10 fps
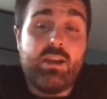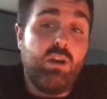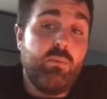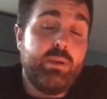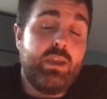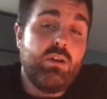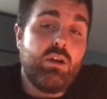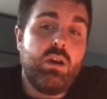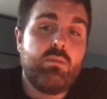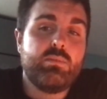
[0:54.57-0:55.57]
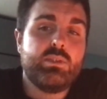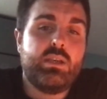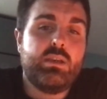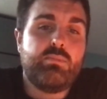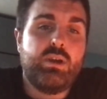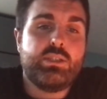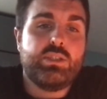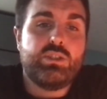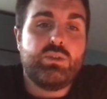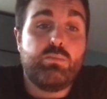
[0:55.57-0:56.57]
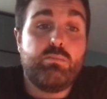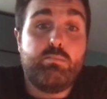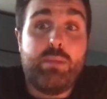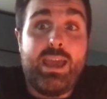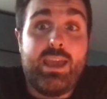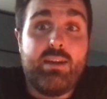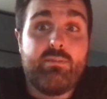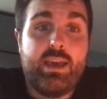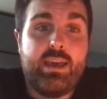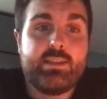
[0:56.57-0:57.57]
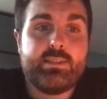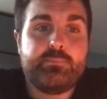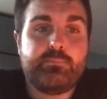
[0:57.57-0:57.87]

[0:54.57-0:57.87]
column B or column C practitioner may have had.